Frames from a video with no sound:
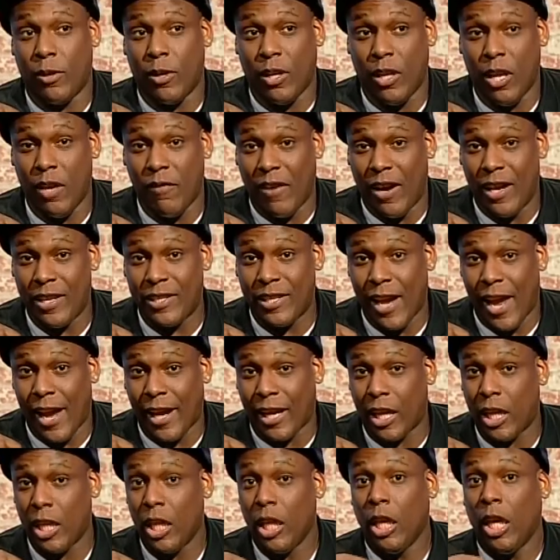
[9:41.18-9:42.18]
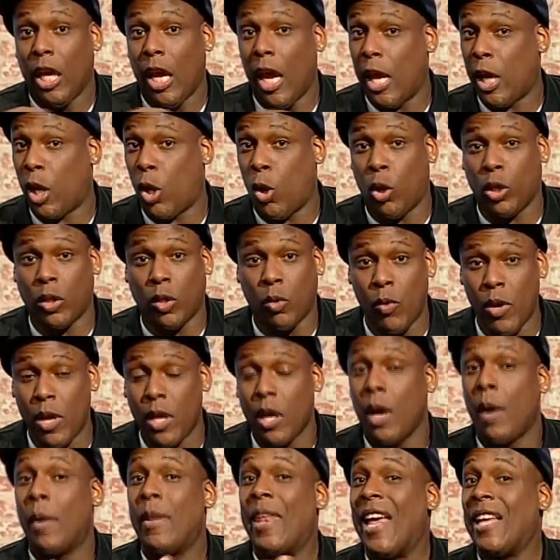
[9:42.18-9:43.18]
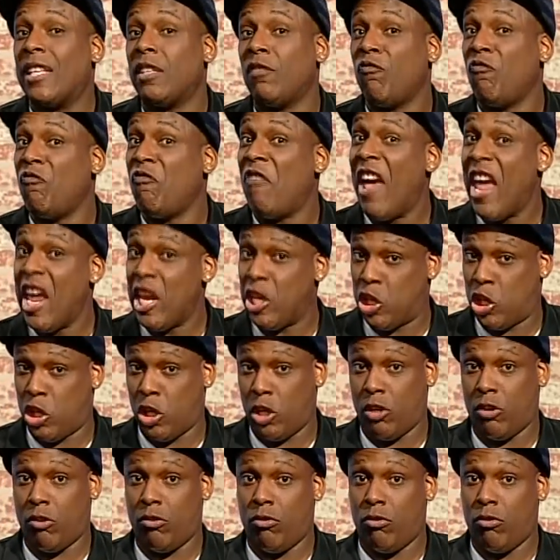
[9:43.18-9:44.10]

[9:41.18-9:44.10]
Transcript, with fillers: it to his Levi jacket and called it a week. That's fashion. That's